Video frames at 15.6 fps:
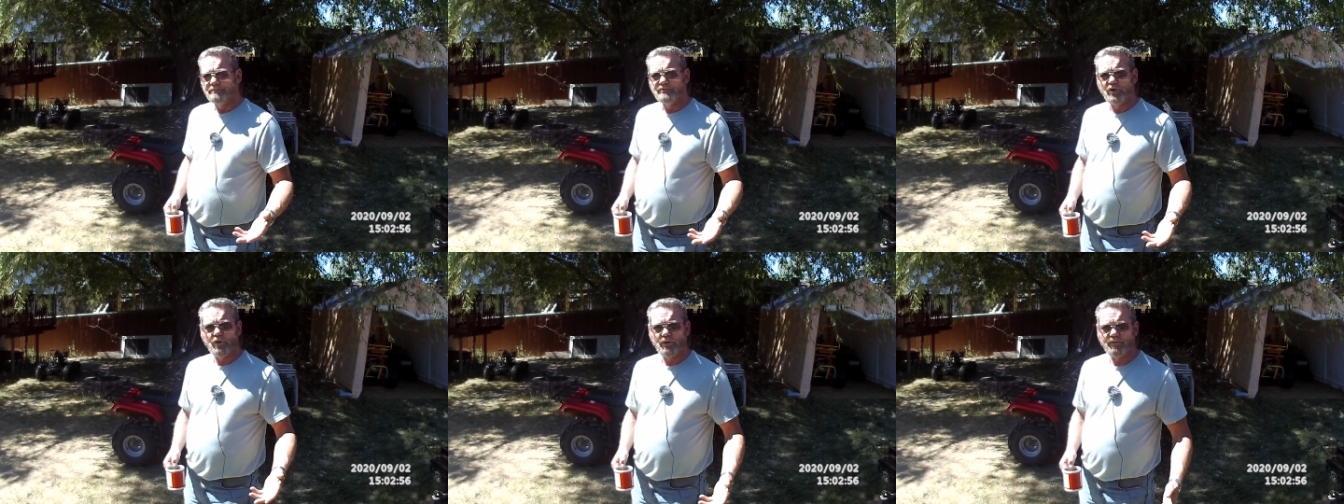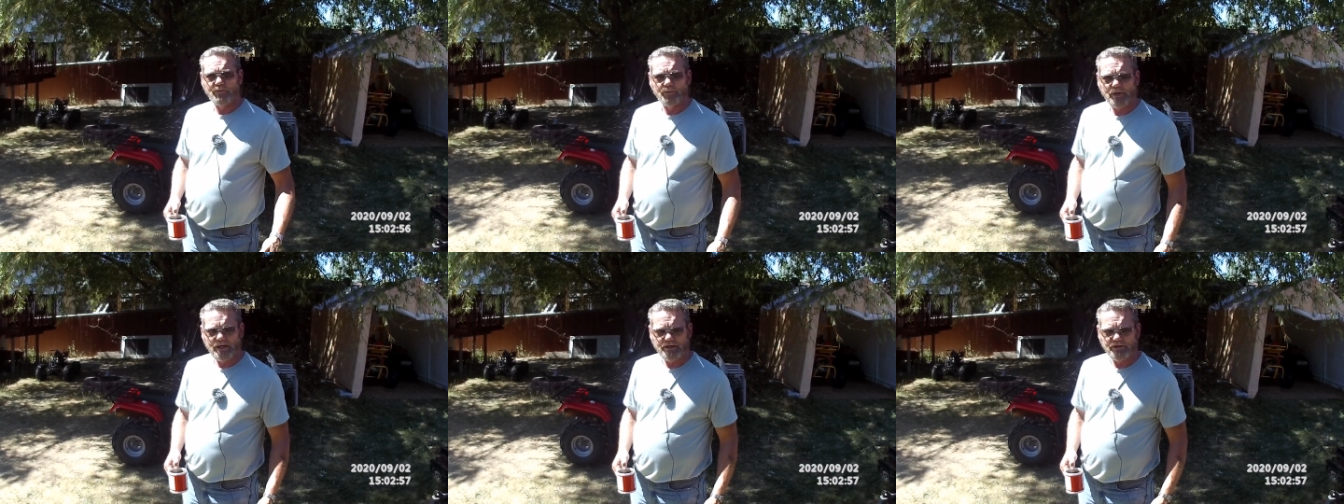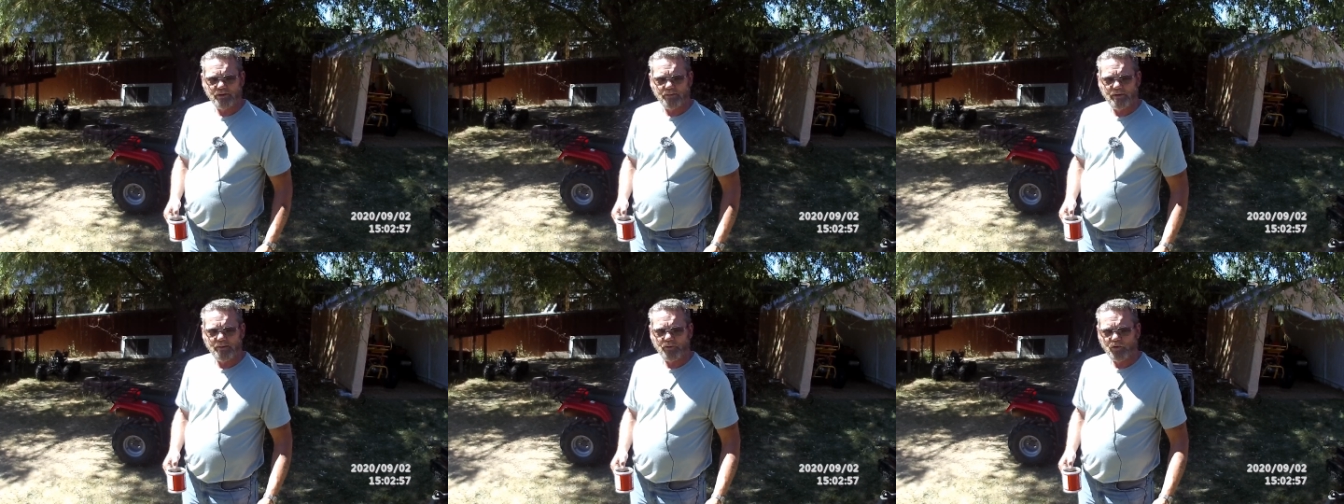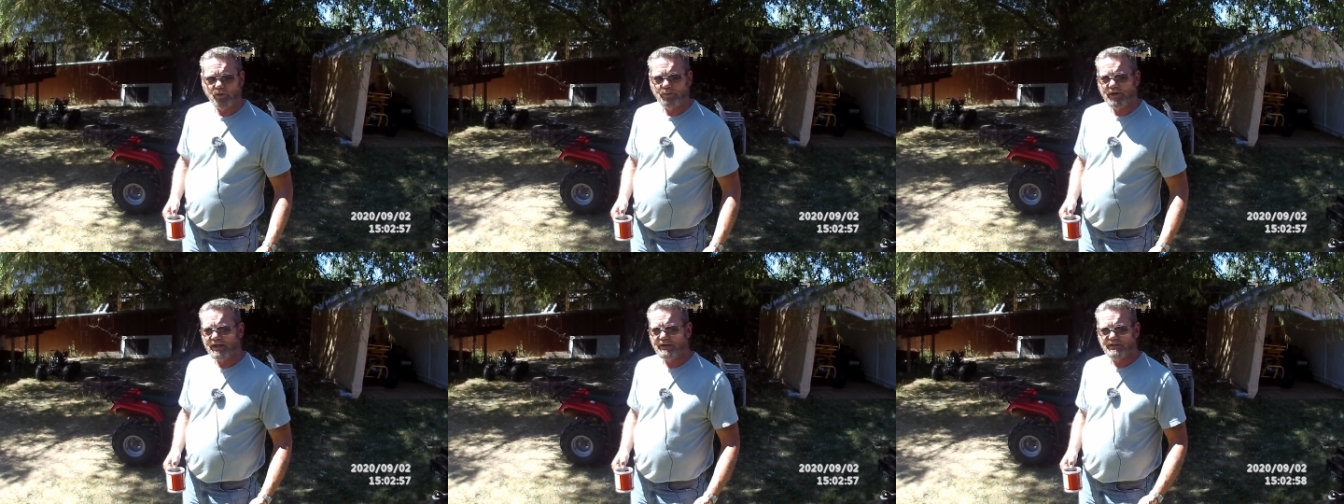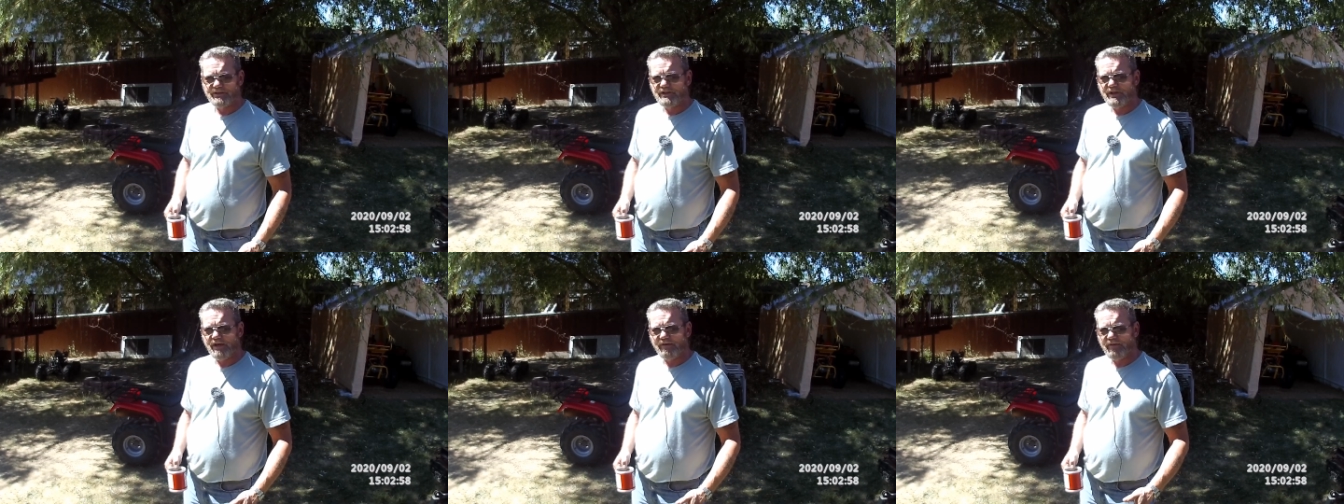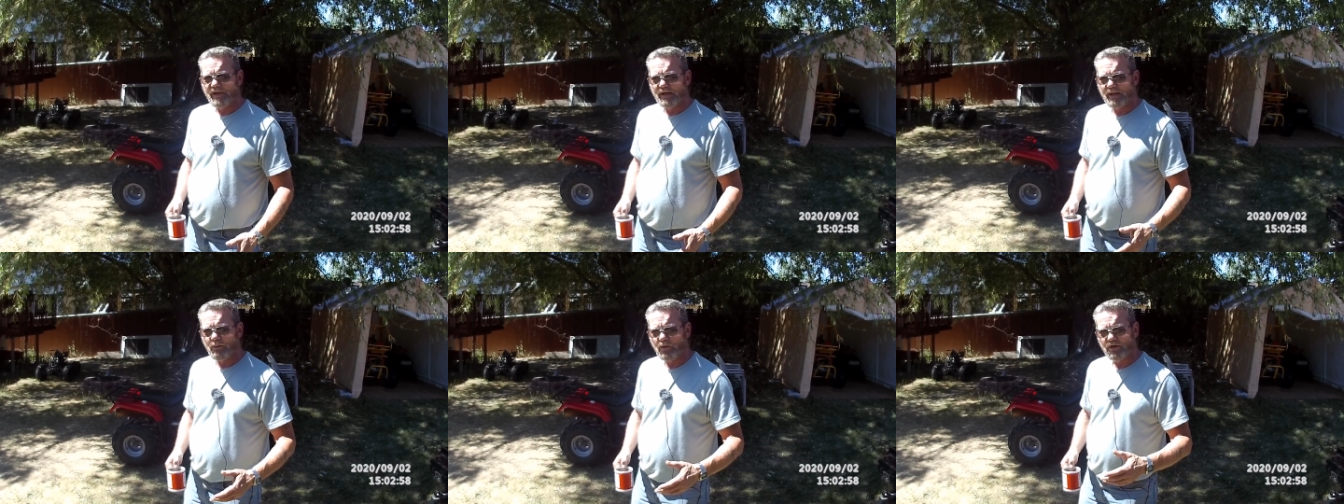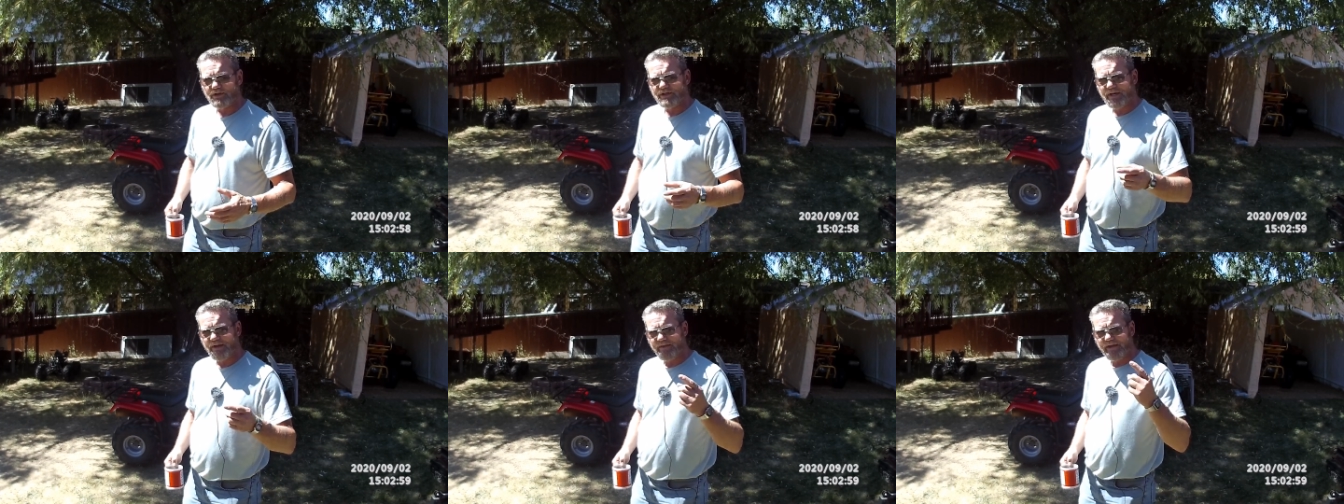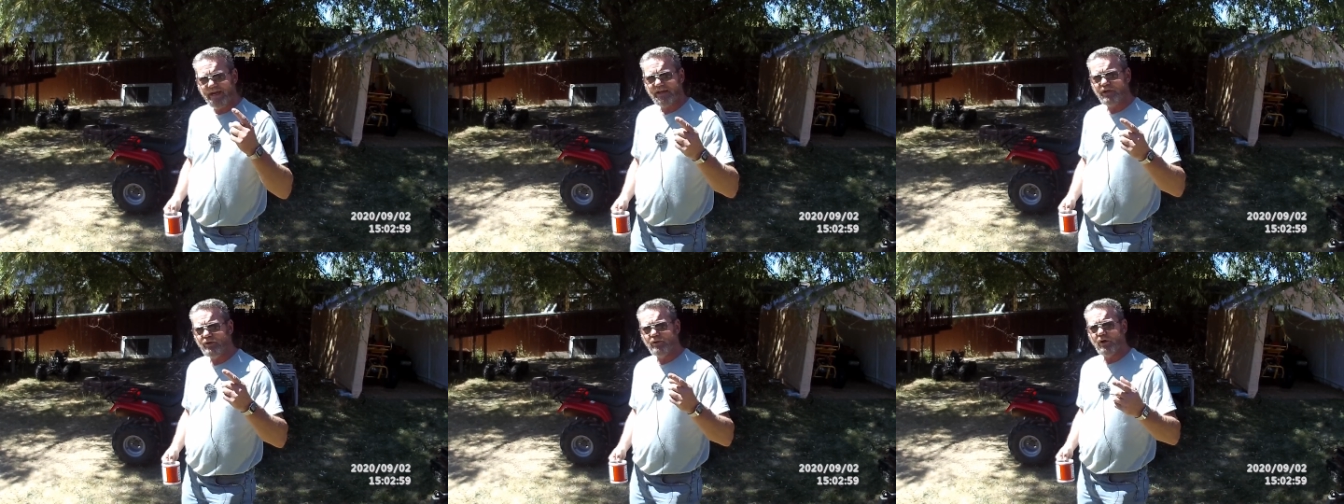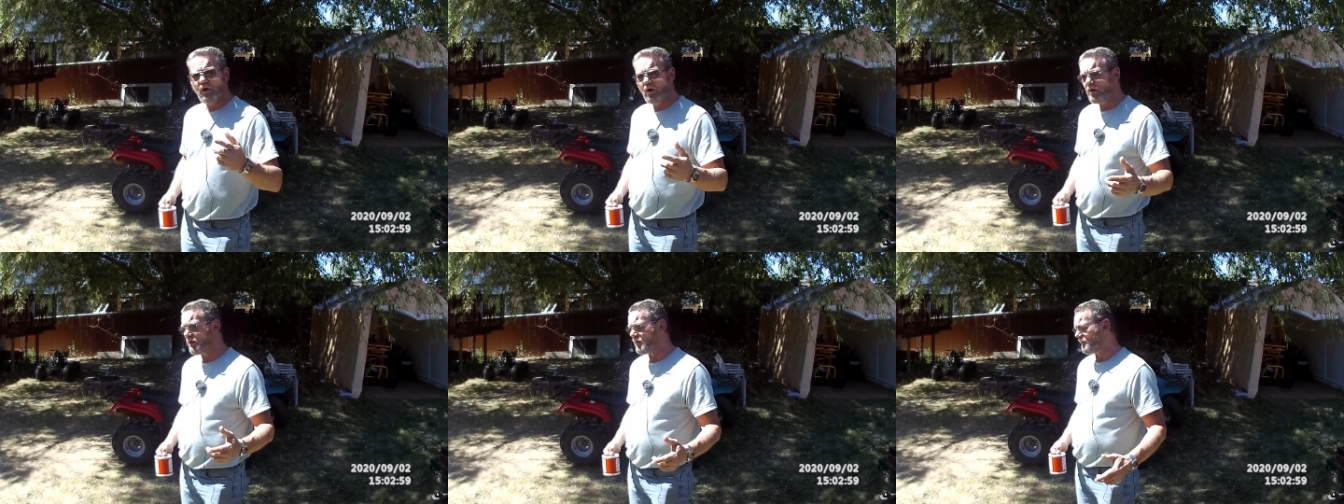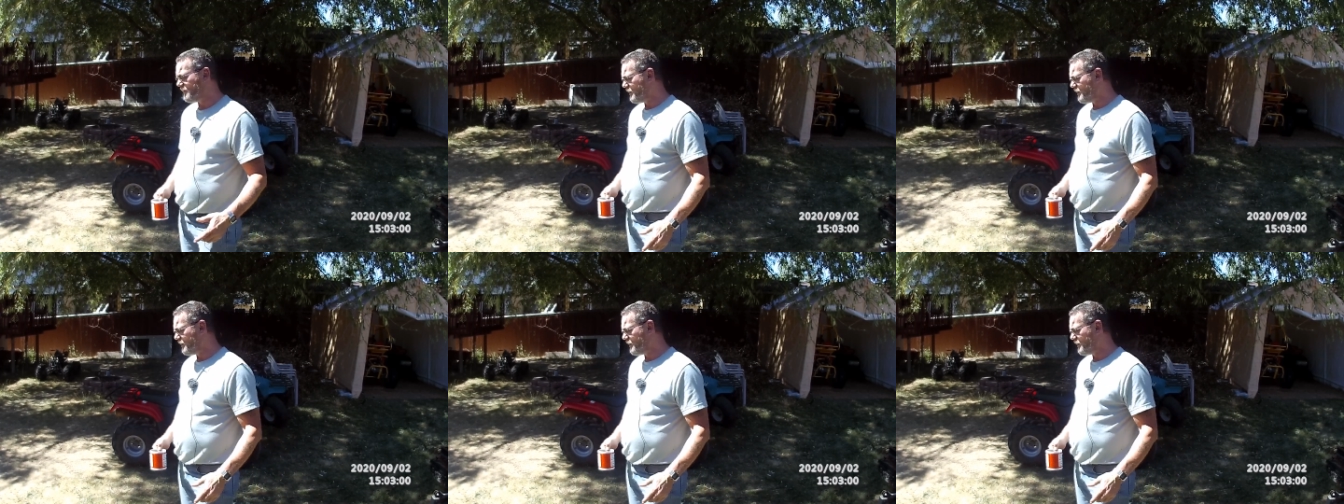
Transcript: going for rides on my motorbike and stuff. And I want to say thank you to all of